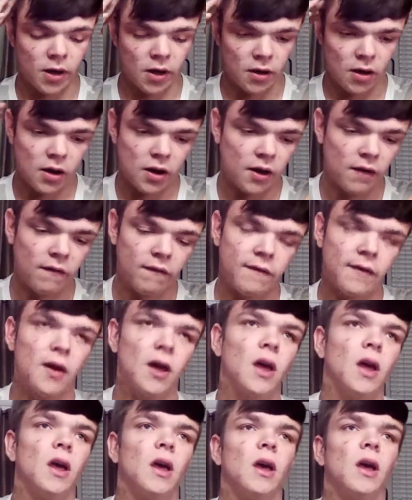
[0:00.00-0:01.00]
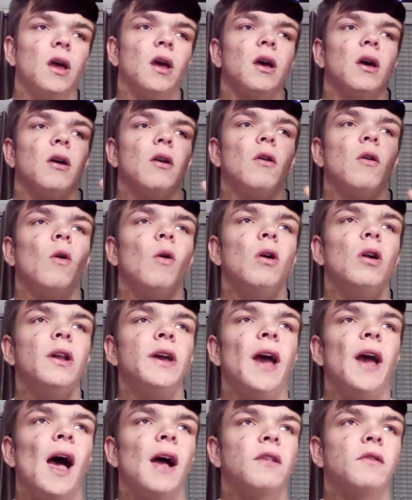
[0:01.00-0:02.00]
god, if
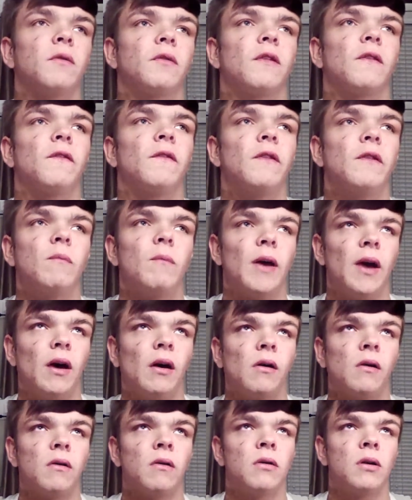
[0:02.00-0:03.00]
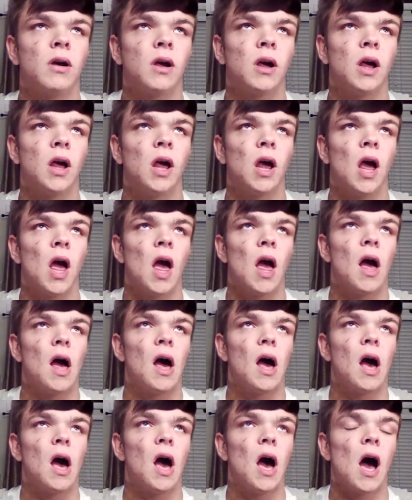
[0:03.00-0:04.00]
Courtney Act as a female,
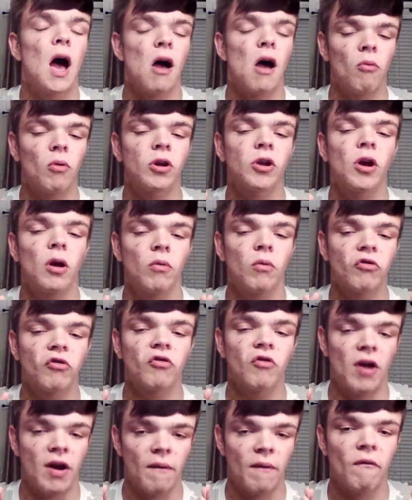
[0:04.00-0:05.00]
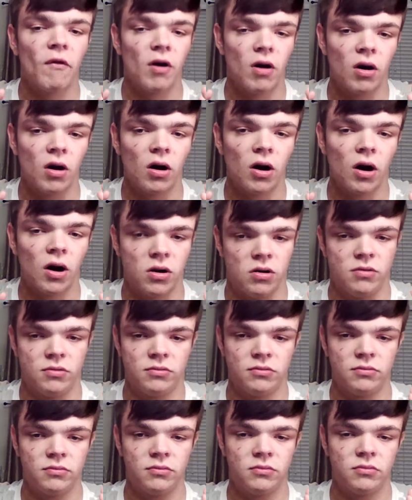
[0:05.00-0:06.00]
I would go straight for her.
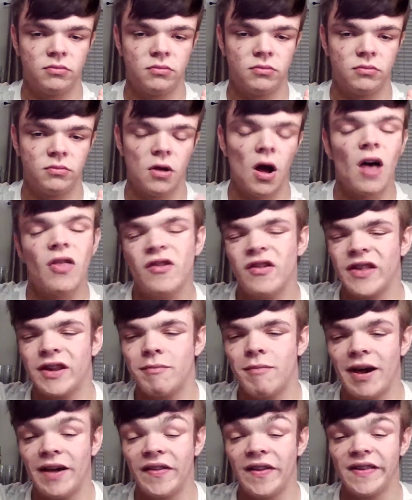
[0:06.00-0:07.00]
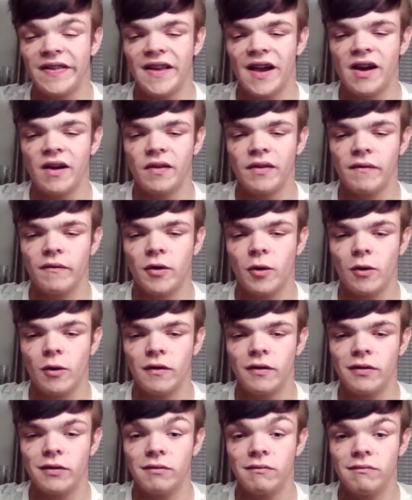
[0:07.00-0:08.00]
Other than Miley Cyrus, of
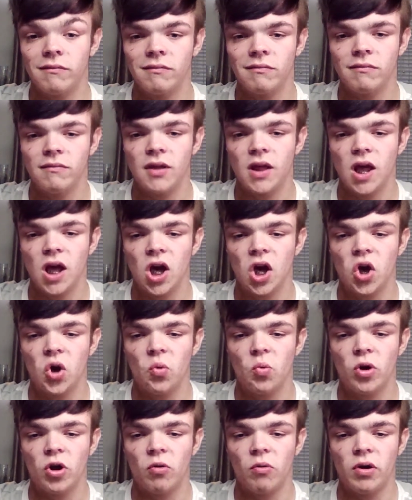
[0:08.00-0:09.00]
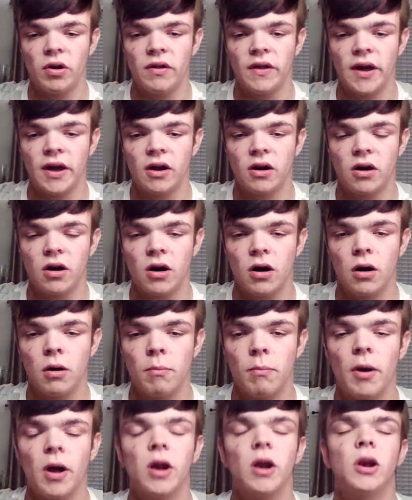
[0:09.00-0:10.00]
course. Who wouldn't want to date
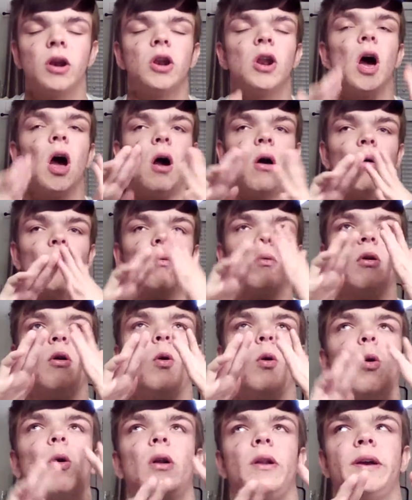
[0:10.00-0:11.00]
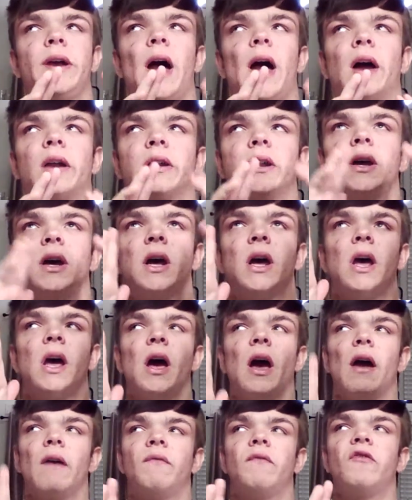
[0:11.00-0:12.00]
her? But no, Courtney Act.
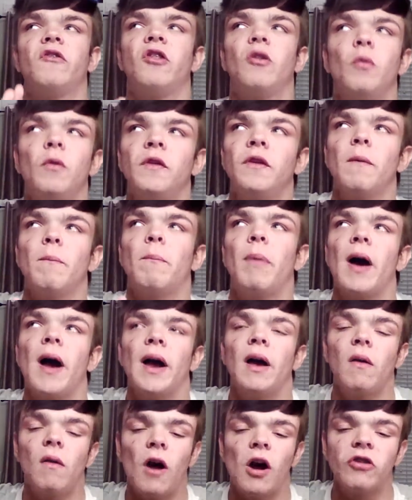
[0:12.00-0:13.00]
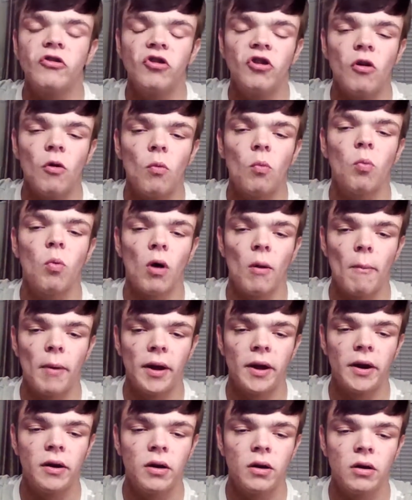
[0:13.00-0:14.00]
If she was a biological
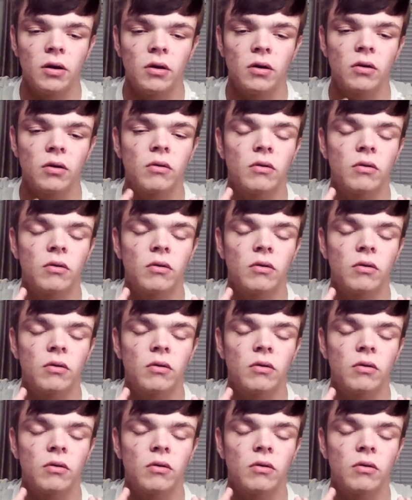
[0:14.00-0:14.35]
woman,